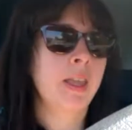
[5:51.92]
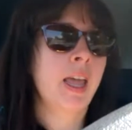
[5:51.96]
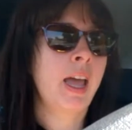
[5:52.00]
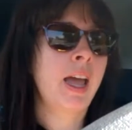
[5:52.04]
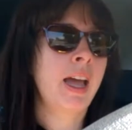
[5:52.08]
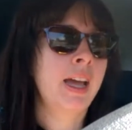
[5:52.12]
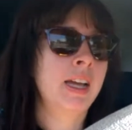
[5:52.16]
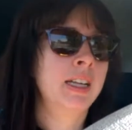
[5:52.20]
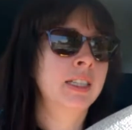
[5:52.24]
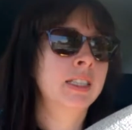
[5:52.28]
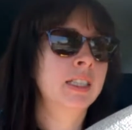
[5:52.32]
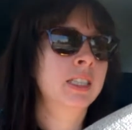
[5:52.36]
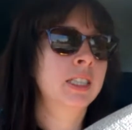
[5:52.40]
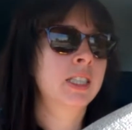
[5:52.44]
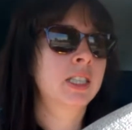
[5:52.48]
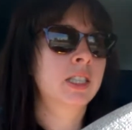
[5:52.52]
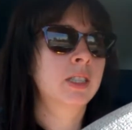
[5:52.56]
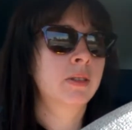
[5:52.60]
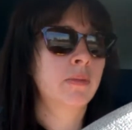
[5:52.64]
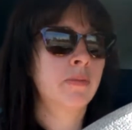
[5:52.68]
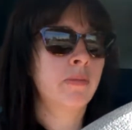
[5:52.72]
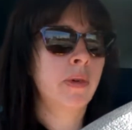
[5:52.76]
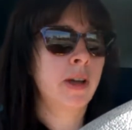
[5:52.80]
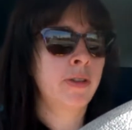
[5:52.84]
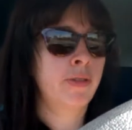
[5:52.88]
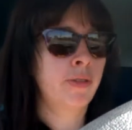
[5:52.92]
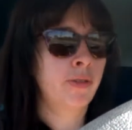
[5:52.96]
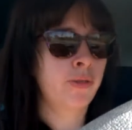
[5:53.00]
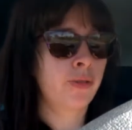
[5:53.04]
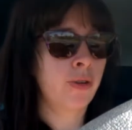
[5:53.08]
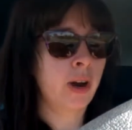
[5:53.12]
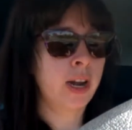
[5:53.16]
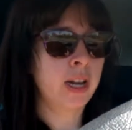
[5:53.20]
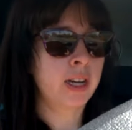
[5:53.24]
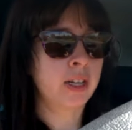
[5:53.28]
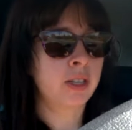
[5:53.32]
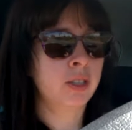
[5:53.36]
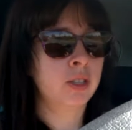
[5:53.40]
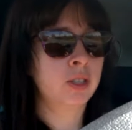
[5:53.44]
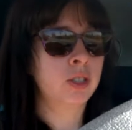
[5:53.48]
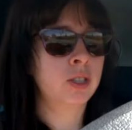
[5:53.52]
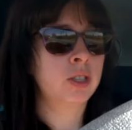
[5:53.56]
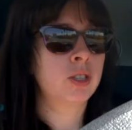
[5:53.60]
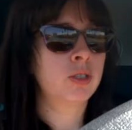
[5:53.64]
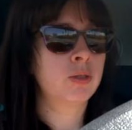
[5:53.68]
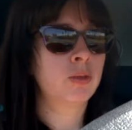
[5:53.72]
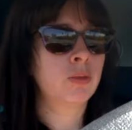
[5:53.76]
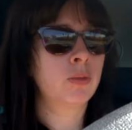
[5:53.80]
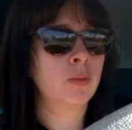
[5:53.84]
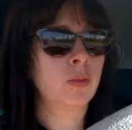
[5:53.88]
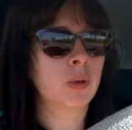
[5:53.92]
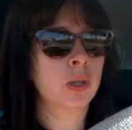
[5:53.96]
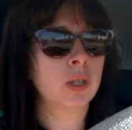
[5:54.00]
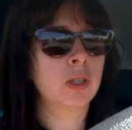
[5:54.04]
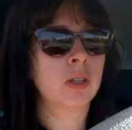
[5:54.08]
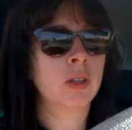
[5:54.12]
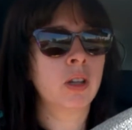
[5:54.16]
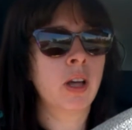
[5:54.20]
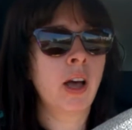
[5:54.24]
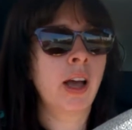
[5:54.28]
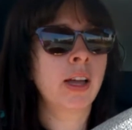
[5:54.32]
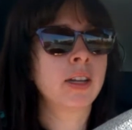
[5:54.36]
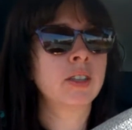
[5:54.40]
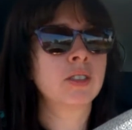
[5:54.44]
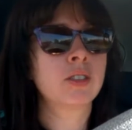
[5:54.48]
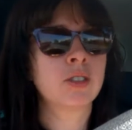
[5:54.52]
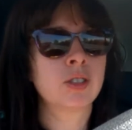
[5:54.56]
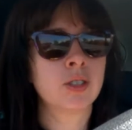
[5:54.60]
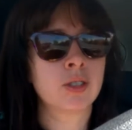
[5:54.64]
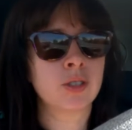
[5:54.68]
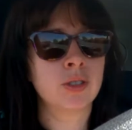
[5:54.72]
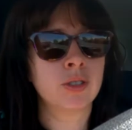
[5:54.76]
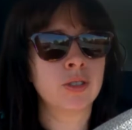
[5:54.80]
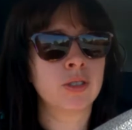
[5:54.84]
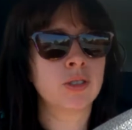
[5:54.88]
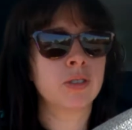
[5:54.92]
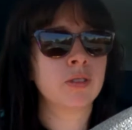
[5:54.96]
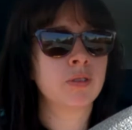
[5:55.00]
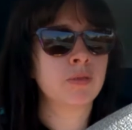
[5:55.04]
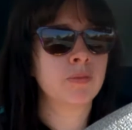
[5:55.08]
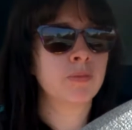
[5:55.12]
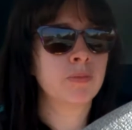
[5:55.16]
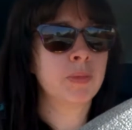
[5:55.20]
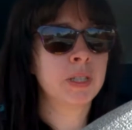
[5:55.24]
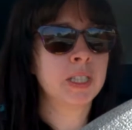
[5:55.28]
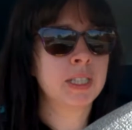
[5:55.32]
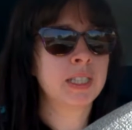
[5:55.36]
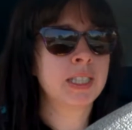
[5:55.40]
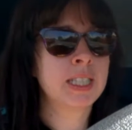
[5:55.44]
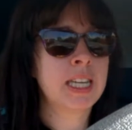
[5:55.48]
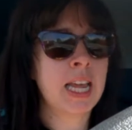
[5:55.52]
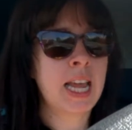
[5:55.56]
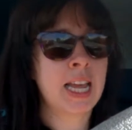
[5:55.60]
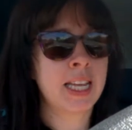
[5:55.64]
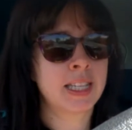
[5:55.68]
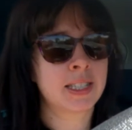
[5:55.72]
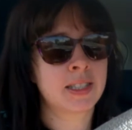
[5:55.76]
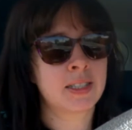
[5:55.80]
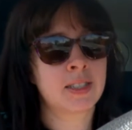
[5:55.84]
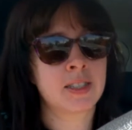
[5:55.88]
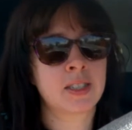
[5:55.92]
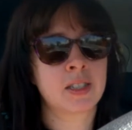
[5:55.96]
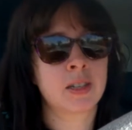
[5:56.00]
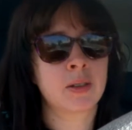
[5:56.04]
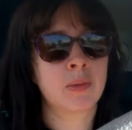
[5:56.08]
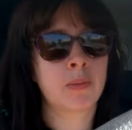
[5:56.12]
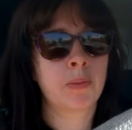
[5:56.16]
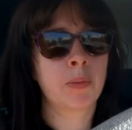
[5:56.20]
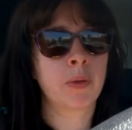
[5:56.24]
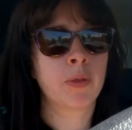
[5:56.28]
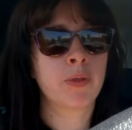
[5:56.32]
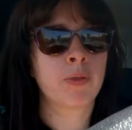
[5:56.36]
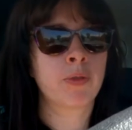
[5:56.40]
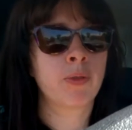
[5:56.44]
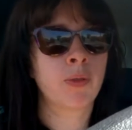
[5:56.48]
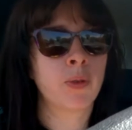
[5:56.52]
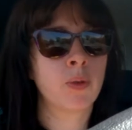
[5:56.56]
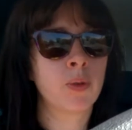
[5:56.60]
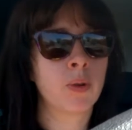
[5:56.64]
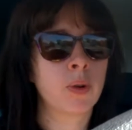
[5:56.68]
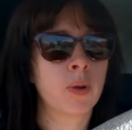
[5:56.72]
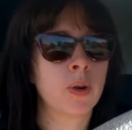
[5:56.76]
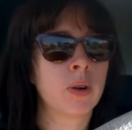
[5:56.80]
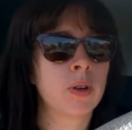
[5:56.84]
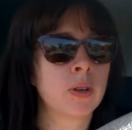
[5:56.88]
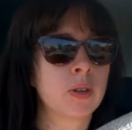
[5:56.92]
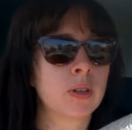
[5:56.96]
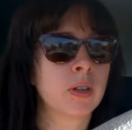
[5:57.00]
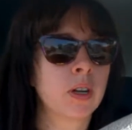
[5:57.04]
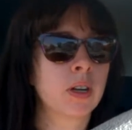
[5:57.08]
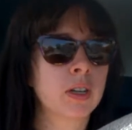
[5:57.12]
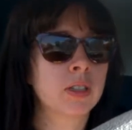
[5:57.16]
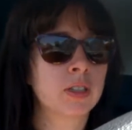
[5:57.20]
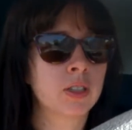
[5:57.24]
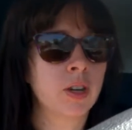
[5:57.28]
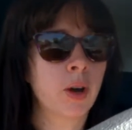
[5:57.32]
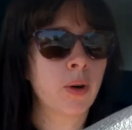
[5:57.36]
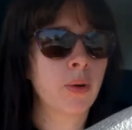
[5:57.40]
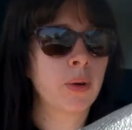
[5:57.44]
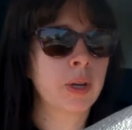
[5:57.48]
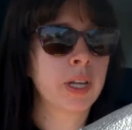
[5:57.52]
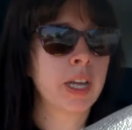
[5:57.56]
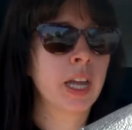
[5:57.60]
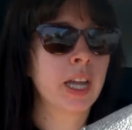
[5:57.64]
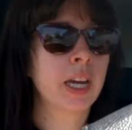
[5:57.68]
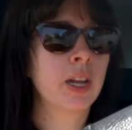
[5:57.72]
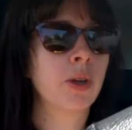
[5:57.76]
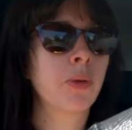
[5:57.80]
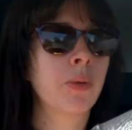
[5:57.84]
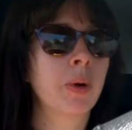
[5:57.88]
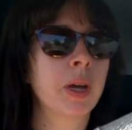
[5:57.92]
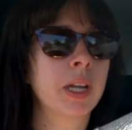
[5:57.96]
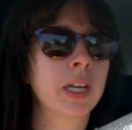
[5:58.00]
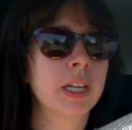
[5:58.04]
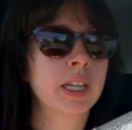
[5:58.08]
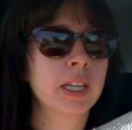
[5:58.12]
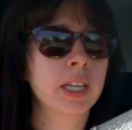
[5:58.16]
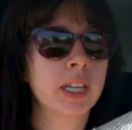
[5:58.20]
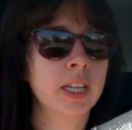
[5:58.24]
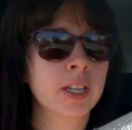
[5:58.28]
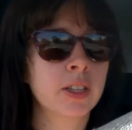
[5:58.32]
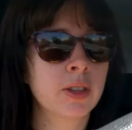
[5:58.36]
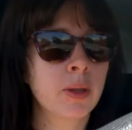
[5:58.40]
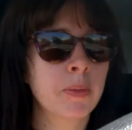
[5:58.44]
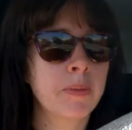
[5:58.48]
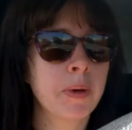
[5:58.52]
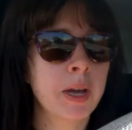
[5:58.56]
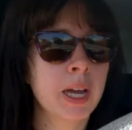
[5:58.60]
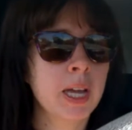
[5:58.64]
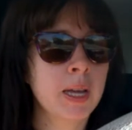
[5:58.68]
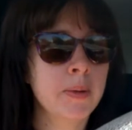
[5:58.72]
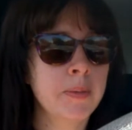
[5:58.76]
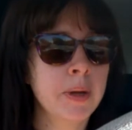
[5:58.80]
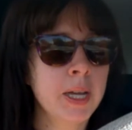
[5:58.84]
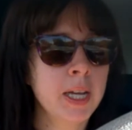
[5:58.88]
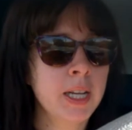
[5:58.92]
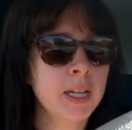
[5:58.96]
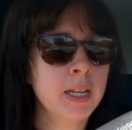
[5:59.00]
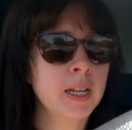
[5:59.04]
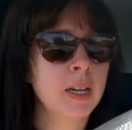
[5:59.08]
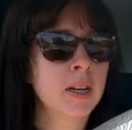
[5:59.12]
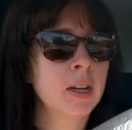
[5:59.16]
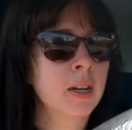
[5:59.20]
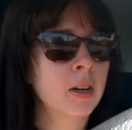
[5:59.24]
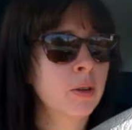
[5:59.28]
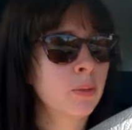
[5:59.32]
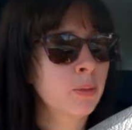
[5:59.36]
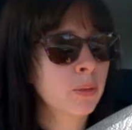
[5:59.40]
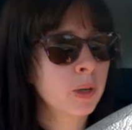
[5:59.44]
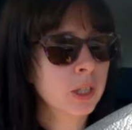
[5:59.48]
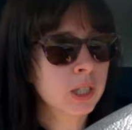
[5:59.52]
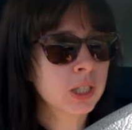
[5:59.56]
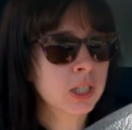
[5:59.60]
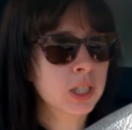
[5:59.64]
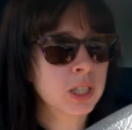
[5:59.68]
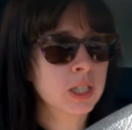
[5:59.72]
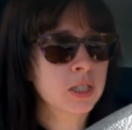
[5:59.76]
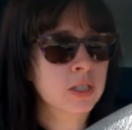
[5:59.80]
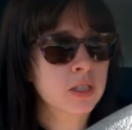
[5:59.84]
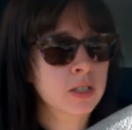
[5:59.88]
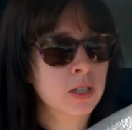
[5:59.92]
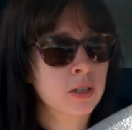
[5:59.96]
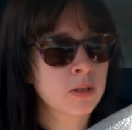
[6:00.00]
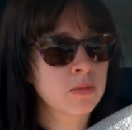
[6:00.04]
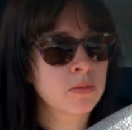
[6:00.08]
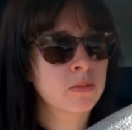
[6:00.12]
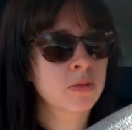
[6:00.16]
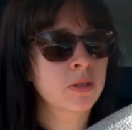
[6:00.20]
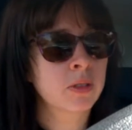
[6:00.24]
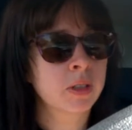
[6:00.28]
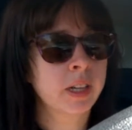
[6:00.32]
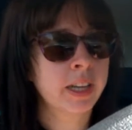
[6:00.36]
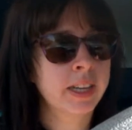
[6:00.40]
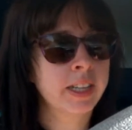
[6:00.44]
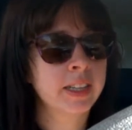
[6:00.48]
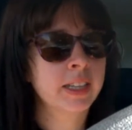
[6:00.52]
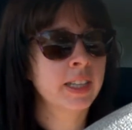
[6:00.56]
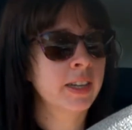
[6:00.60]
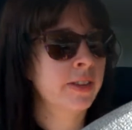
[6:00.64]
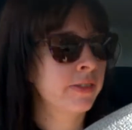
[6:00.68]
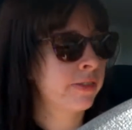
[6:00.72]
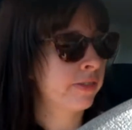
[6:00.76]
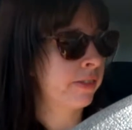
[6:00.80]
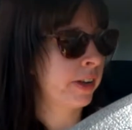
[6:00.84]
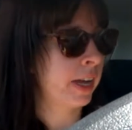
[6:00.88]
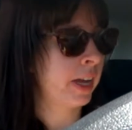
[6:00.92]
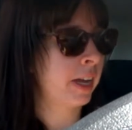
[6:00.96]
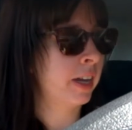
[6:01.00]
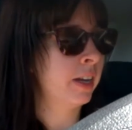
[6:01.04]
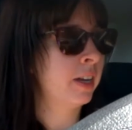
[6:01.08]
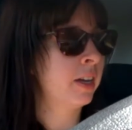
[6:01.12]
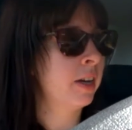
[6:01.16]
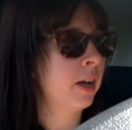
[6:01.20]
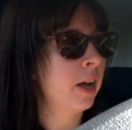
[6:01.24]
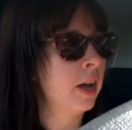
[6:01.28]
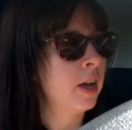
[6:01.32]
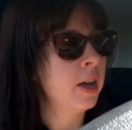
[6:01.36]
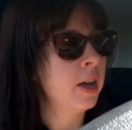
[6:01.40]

and my friend would like to be tested before going anywhere near the baby, which is completely fair.